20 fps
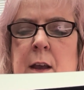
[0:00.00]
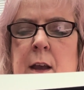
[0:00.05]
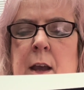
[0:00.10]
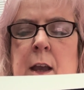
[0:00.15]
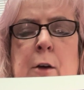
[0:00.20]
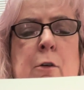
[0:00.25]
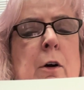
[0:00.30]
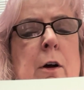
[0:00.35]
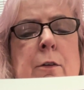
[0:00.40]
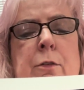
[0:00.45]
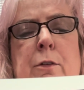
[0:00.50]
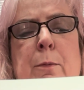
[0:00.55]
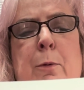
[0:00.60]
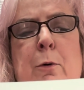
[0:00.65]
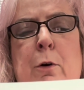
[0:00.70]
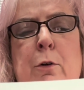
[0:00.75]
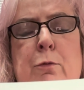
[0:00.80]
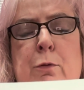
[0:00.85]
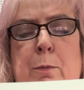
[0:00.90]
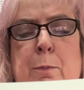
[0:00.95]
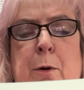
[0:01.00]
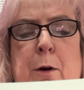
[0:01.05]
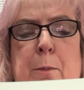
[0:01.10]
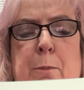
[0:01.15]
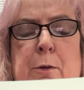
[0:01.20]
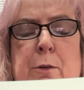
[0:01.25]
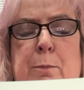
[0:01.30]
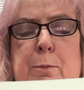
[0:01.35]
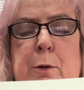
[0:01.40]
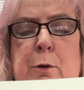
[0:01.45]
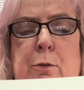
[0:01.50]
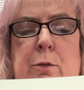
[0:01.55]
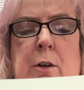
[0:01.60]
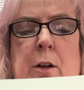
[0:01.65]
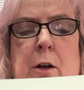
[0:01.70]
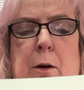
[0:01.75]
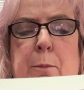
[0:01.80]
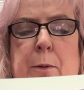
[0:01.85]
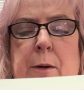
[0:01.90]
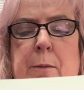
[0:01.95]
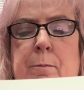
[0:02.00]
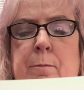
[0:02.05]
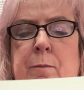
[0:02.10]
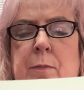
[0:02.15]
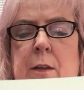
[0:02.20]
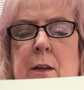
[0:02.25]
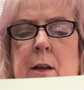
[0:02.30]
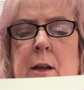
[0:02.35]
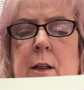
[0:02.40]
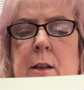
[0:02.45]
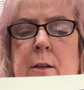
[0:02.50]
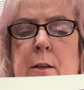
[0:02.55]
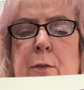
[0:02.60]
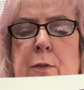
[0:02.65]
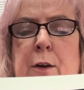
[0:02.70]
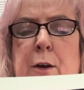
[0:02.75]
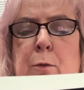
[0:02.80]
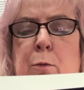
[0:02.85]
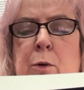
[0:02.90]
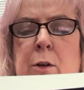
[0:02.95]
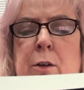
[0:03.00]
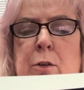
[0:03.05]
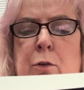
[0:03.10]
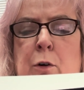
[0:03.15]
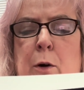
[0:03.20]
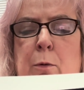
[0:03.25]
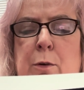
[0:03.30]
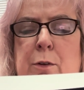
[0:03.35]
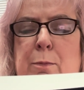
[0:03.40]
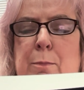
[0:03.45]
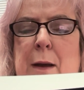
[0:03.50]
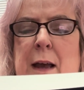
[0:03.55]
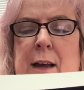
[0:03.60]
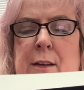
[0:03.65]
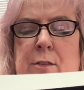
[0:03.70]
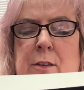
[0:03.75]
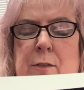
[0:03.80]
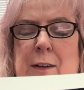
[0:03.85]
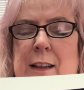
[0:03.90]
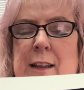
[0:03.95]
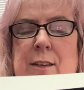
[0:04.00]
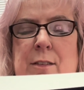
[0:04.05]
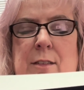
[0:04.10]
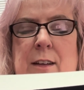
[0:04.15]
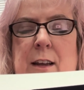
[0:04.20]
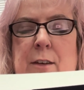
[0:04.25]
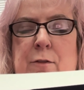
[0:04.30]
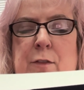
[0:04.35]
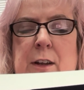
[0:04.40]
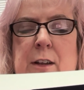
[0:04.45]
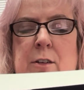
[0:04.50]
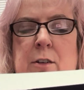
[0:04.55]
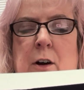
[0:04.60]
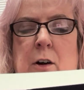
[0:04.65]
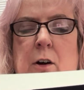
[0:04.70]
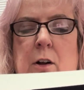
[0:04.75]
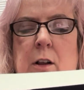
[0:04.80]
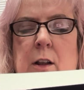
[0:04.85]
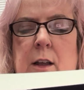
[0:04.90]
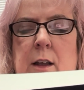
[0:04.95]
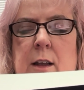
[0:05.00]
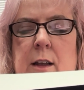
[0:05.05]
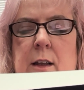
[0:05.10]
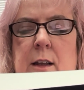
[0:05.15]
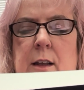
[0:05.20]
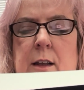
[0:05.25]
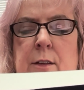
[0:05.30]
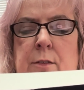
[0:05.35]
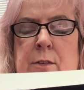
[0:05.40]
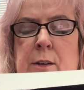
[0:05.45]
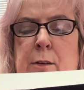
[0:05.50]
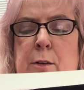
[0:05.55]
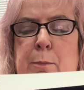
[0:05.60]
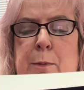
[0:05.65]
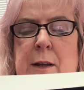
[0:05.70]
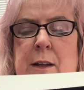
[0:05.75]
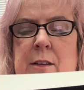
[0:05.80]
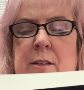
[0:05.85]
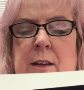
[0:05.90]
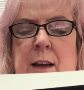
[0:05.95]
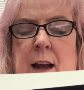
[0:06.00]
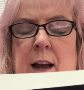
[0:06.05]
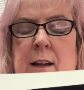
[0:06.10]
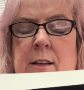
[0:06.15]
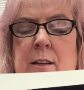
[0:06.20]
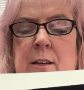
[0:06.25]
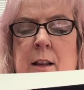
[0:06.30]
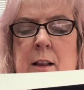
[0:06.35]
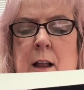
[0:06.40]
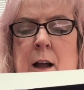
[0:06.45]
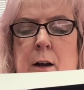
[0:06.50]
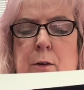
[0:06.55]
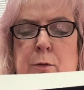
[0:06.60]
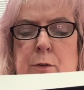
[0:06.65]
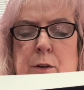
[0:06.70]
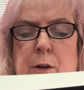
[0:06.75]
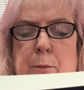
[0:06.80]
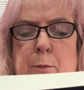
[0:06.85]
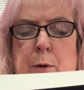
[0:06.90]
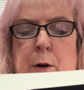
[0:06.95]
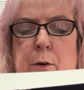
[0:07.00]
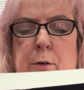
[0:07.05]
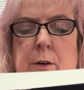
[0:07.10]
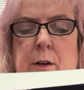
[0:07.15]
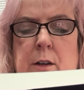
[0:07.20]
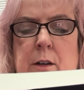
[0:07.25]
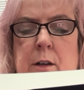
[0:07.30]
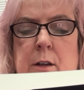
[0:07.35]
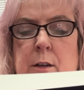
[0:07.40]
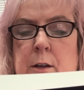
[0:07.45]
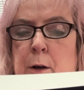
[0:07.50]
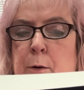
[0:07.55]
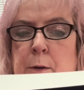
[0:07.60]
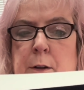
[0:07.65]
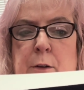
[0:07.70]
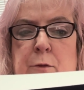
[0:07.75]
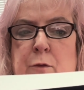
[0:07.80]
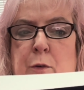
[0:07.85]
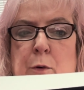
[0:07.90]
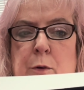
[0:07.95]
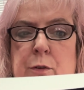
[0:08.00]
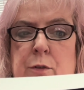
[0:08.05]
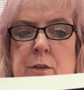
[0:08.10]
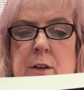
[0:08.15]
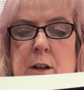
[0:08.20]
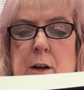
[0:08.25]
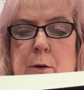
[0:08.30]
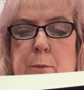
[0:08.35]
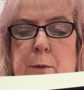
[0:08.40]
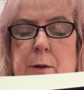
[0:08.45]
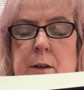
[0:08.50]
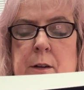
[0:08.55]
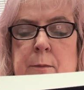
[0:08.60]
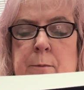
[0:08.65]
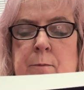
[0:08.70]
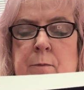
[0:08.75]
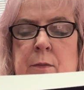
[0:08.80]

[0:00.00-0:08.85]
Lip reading: He crossed the porch with purpose, boots clumping. The thick wooden door was massive, at least 8 feet tall. It seemed to be intact, and the lock was unbroken. No one had forced it open.